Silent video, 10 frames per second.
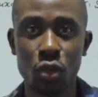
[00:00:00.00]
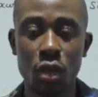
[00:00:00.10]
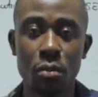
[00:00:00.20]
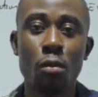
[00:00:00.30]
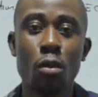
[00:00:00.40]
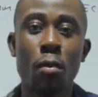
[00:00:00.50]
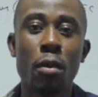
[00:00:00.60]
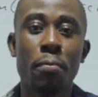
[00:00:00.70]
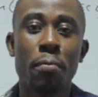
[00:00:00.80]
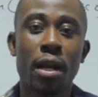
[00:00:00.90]
Maybe you're
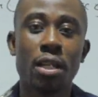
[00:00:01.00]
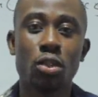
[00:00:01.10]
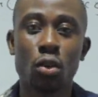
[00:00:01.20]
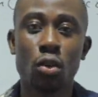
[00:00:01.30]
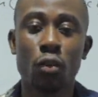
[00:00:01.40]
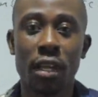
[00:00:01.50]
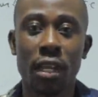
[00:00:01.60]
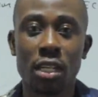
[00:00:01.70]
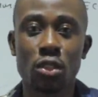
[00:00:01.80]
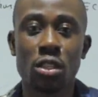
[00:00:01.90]
preparing talk of
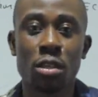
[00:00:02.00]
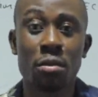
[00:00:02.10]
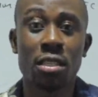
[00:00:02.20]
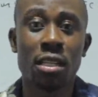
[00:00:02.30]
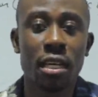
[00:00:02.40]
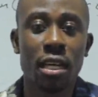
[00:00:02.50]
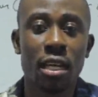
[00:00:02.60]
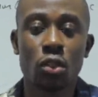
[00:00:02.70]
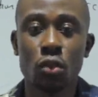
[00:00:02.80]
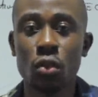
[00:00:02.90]
financial statements in regard
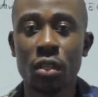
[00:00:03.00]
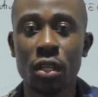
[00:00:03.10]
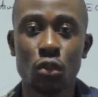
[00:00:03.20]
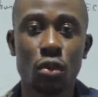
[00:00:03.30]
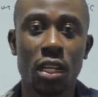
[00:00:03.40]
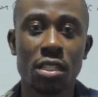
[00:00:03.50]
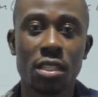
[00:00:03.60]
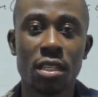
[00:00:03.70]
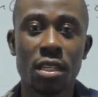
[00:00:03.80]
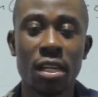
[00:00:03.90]
to insurance.